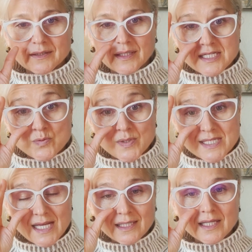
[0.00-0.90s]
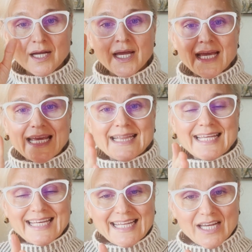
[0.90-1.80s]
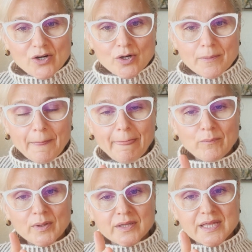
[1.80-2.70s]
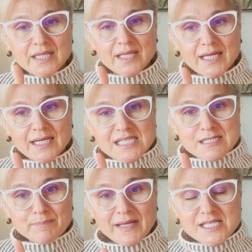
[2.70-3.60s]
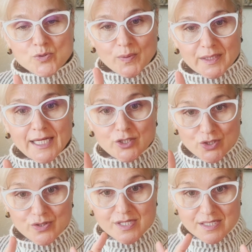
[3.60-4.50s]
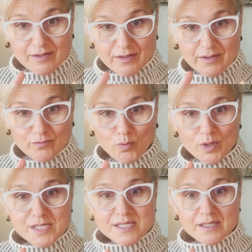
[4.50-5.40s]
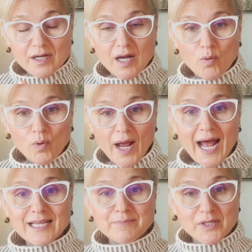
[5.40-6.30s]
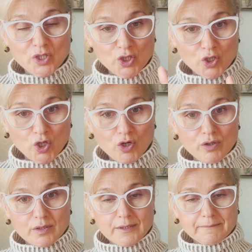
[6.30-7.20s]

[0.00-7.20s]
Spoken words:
As we said, in the year when the expense related to this invoice had been incurred.